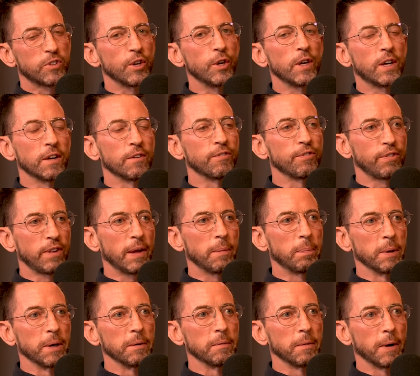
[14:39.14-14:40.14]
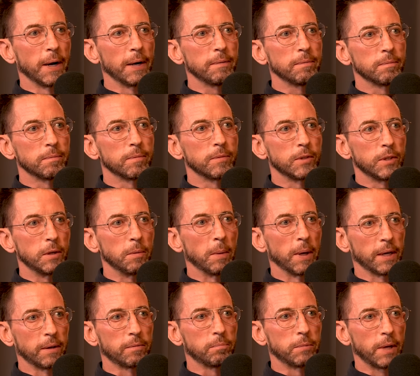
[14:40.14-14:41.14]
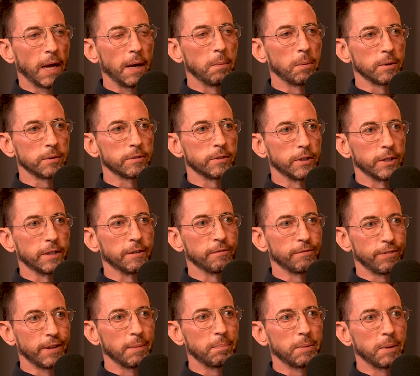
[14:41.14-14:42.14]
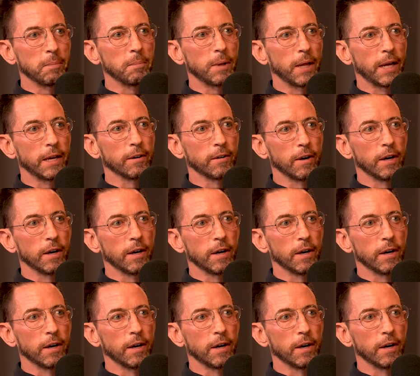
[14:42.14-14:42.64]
So you can flip it, right? You make tables so you can flip them later